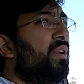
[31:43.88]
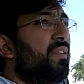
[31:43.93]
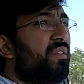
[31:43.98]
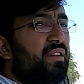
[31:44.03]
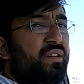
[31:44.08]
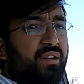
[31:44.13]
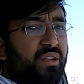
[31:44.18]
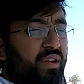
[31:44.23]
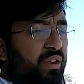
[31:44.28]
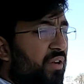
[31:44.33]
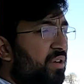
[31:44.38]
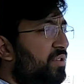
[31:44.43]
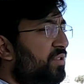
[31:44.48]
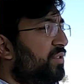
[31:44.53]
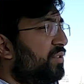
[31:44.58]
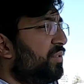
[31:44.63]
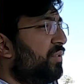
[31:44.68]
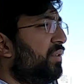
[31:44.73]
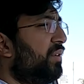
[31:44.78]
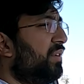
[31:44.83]
is under
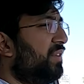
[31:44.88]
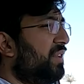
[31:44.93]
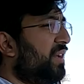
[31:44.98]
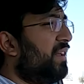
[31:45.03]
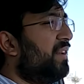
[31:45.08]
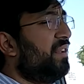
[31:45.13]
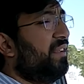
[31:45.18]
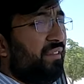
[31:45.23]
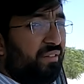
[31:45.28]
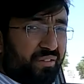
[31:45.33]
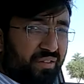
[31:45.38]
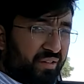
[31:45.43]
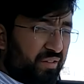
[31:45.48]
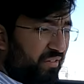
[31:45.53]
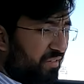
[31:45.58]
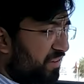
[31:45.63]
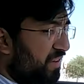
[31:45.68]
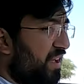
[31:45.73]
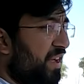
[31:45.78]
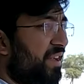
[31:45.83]
control. There is
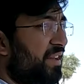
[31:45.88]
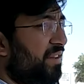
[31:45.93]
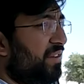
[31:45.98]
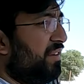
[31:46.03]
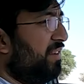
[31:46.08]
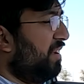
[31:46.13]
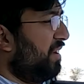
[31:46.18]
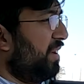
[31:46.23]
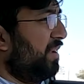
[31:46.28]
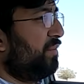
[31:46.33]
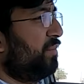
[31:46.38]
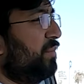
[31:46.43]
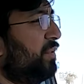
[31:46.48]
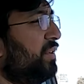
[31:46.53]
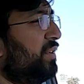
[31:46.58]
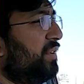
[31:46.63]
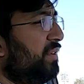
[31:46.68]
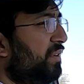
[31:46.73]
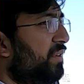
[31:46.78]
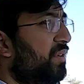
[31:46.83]
slight, I
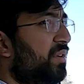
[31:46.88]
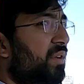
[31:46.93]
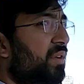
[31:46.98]
wouldn't